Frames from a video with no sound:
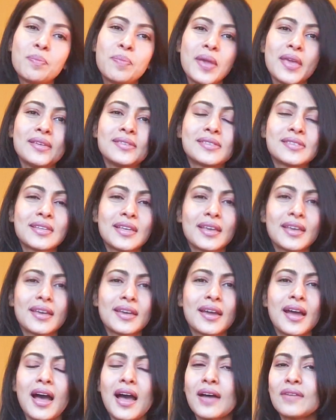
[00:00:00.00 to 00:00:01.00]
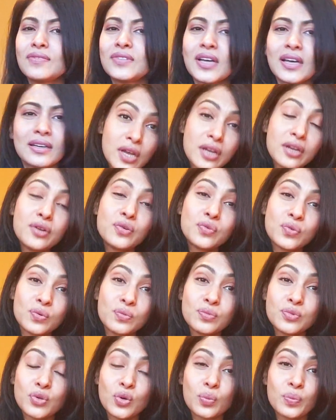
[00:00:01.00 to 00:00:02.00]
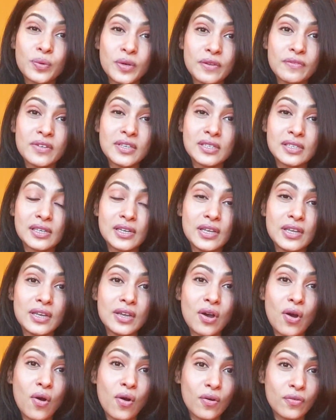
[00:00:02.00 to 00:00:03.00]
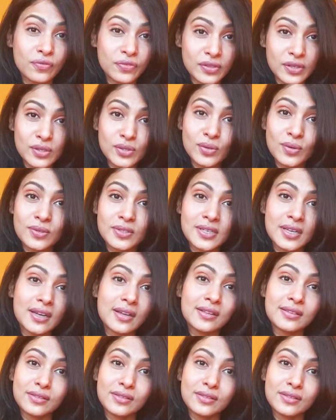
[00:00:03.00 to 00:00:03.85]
basic. I've done a room tour previously of this hotel,